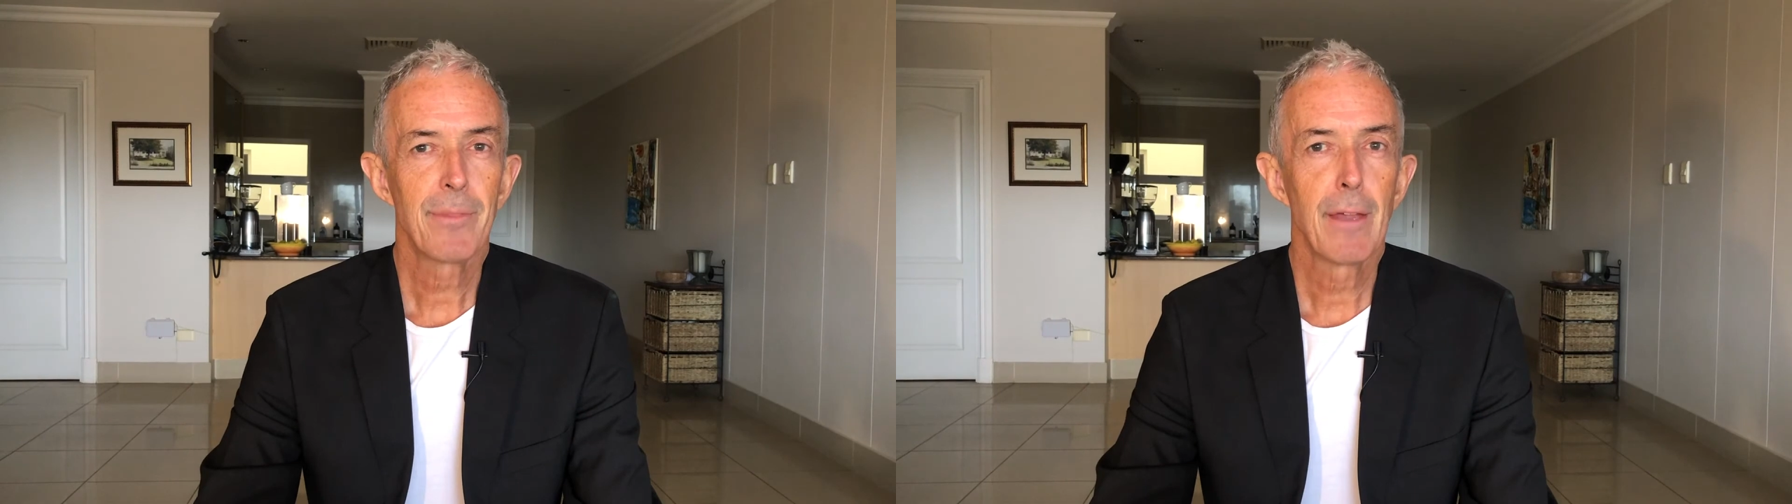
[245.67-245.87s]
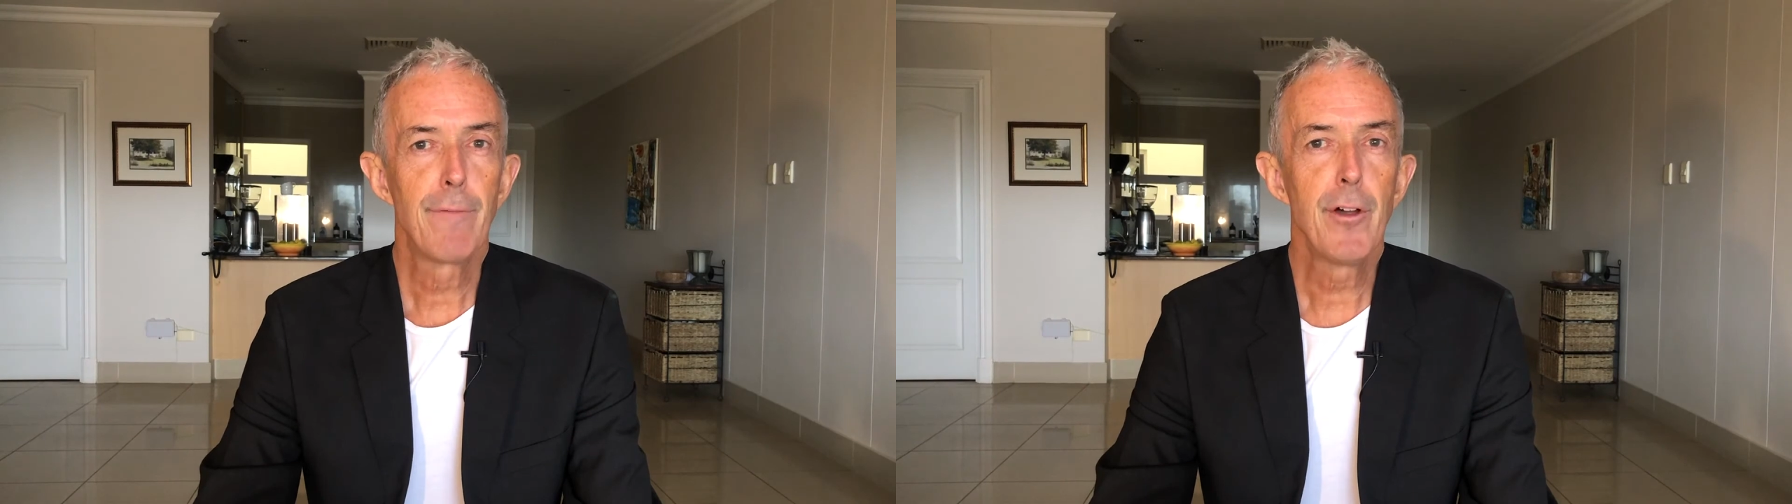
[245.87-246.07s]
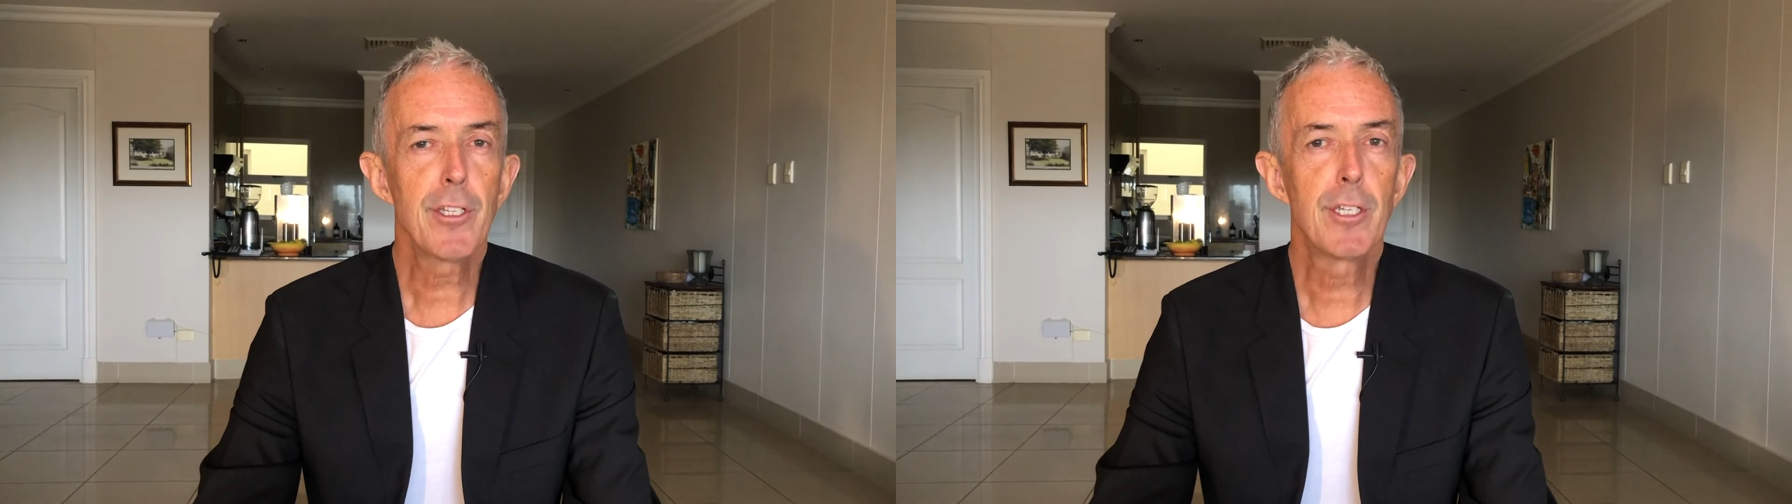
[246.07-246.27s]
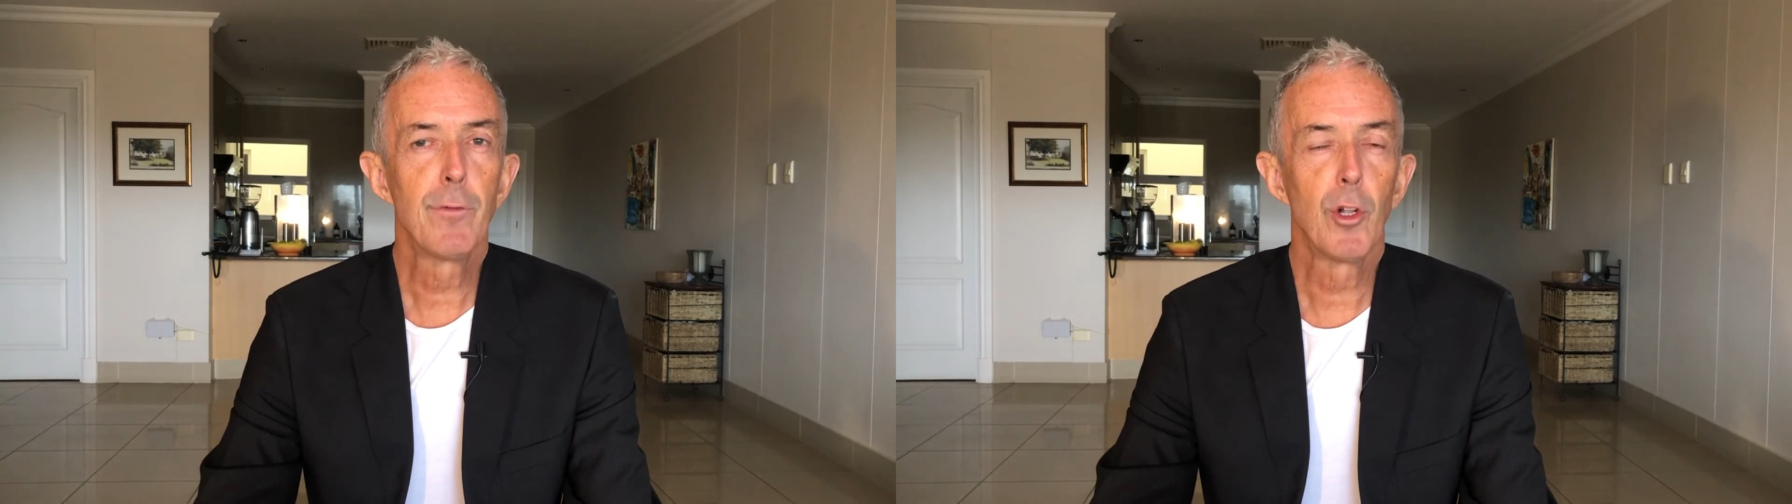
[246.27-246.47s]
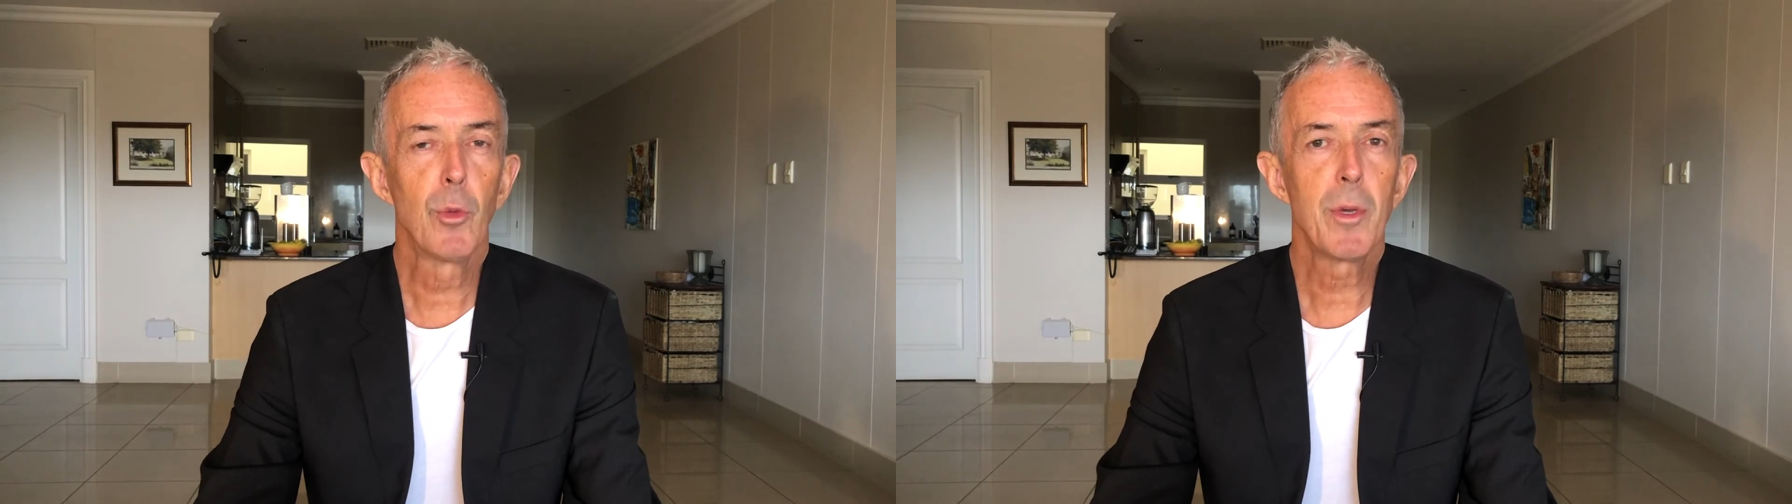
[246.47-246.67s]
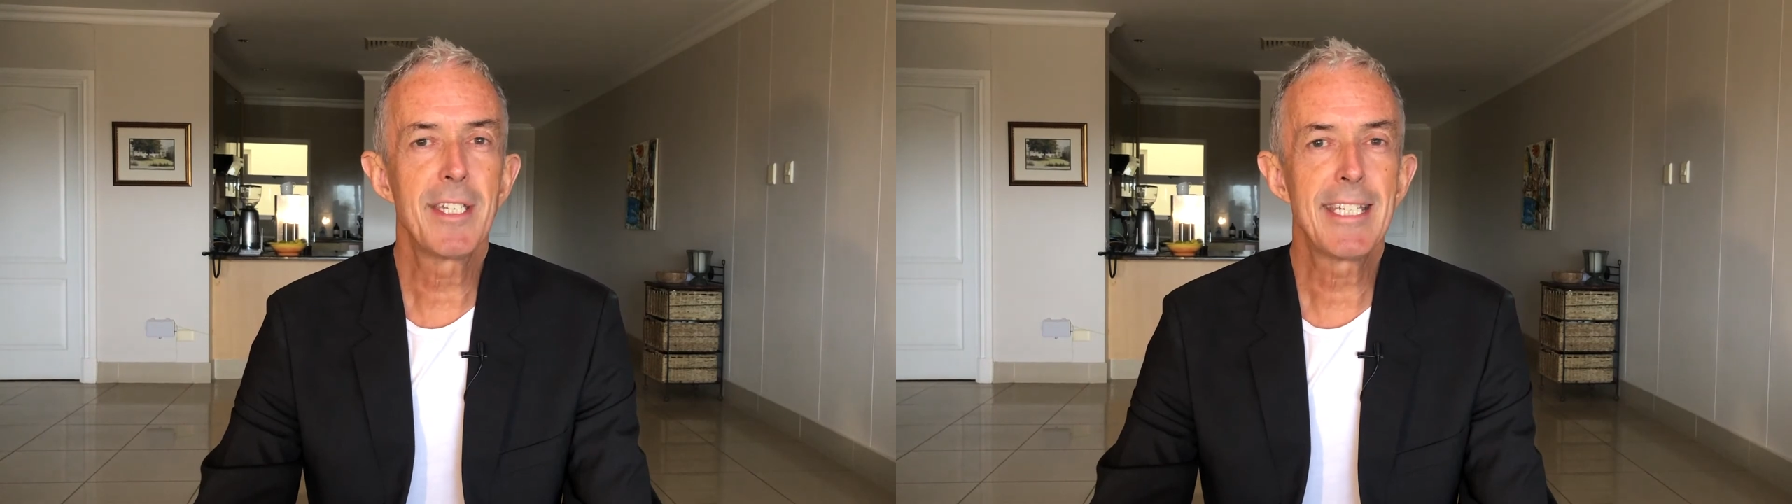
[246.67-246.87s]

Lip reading: First of all, with